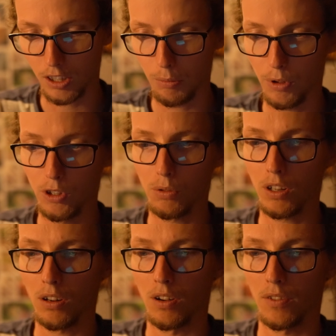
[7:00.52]
clip the new one
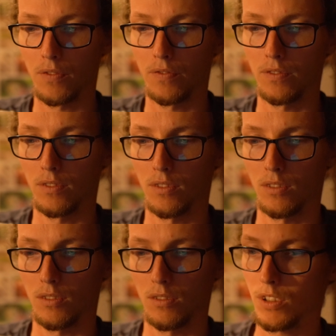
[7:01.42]
on.
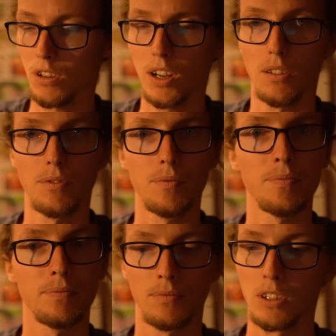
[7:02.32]
All right.
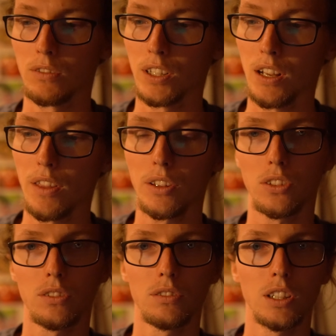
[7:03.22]
Right now
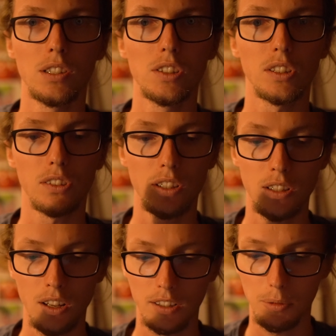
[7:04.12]
that's an
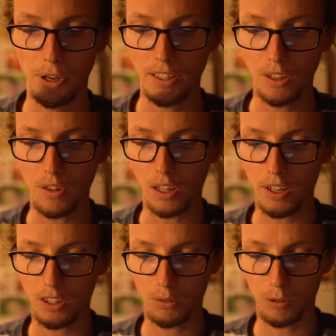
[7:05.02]
ND16. Depending on the
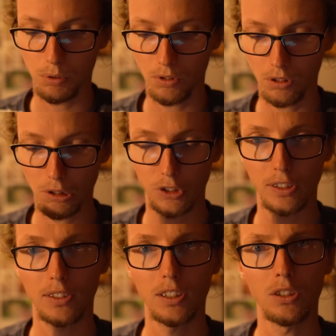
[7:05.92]
light, you want to put a
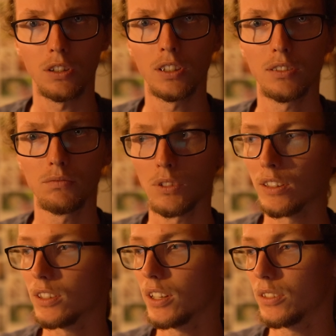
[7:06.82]
16 or an
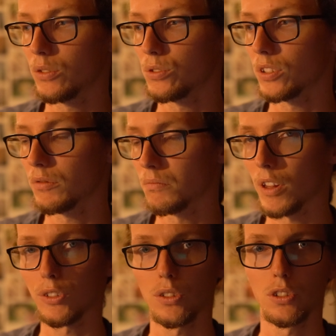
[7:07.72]
ND8 usually.
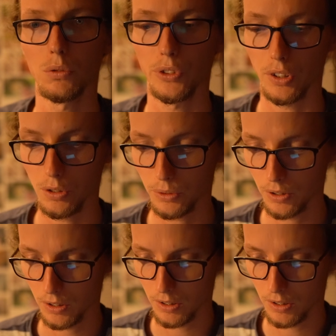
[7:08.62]
That's the two ones I use.